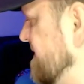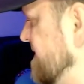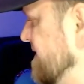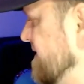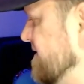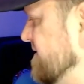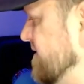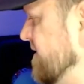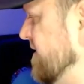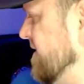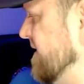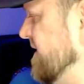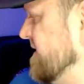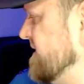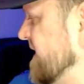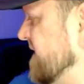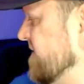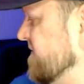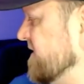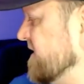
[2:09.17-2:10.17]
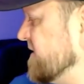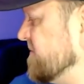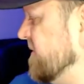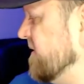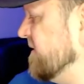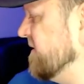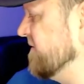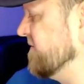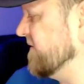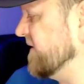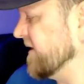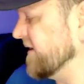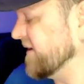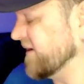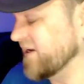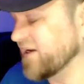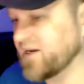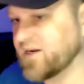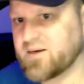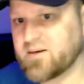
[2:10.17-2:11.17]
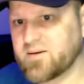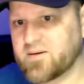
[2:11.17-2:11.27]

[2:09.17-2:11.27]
So let's have a spill of that again.